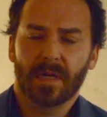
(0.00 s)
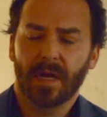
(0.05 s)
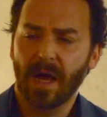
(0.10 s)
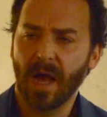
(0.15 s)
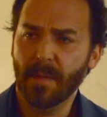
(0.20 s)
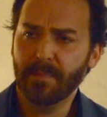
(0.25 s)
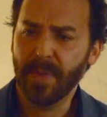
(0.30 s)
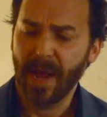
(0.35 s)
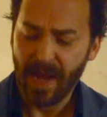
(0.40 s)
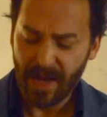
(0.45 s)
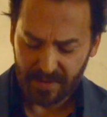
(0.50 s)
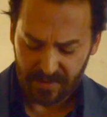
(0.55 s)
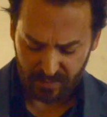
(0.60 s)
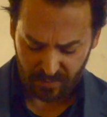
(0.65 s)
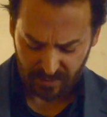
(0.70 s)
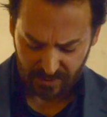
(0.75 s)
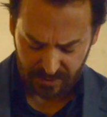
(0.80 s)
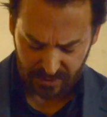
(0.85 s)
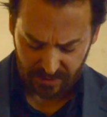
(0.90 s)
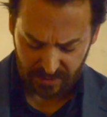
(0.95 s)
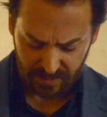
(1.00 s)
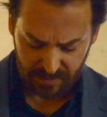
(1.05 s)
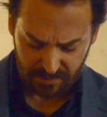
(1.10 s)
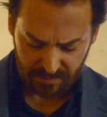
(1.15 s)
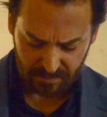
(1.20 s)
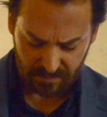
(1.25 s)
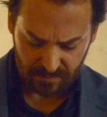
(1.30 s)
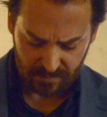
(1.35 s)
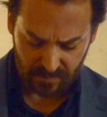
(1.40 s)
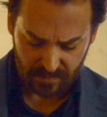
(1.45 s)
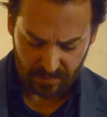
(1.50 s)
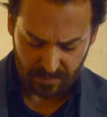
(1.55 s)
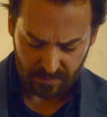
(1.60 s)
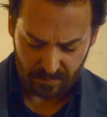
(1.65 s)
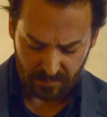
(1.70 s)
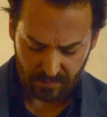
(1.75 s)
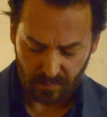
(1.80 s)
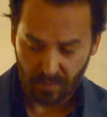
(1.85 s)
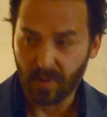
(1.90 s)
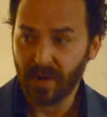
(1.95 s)
a bad Christian,
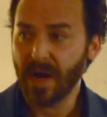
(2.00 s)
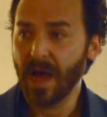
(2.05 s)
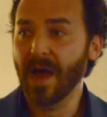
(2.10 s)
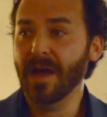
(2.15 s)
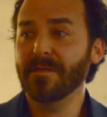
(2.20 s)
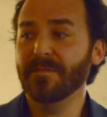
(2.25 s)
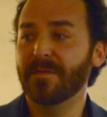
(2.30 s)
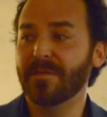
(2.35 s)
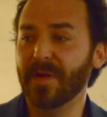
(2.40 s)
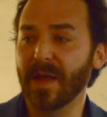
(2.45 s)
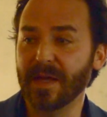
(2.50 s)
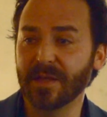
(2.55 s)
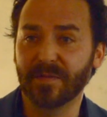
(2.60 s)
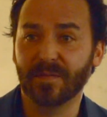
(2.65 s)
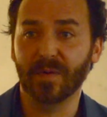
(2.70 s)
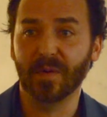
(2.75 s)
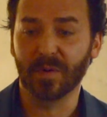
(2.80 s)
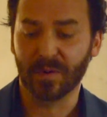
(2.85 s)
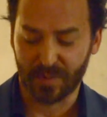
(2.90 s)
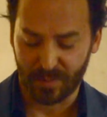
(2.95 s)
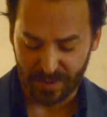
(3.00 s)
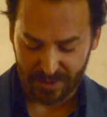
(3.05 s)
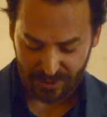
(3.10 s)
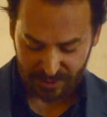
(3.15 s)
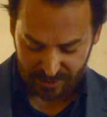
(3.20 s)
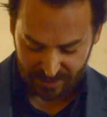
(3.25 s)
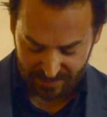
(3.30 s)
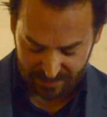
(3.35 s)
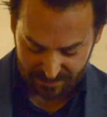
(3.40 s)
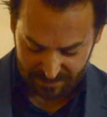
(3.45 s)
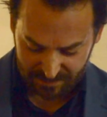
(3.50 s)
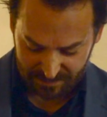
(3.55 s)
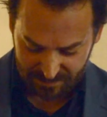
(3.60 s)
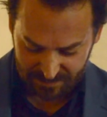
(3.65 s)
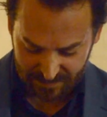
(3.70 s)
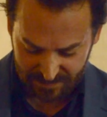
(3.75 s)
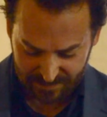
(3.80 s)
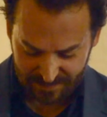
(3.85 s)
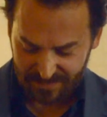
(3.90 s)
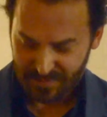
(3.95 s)
or an unfaithful Christian,
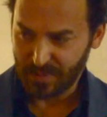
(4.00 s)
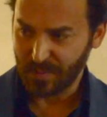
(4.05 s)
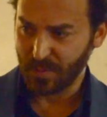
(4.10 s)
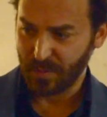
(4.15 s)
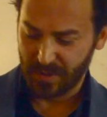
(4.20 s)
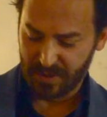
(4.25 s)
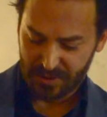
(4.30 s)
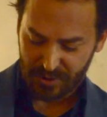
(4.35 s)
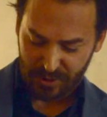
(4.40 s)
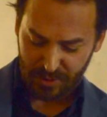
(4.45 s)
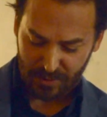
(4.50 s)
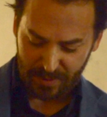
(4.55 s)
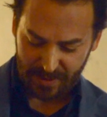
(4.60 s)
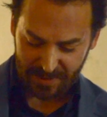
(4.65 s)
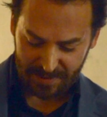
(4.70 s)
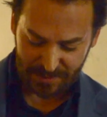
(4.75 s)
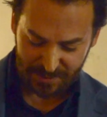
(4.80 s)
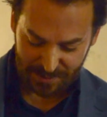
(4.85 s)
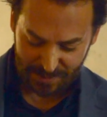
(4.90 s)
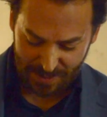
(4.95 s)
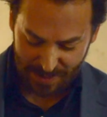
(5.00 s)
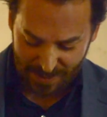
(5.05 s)
or Judas.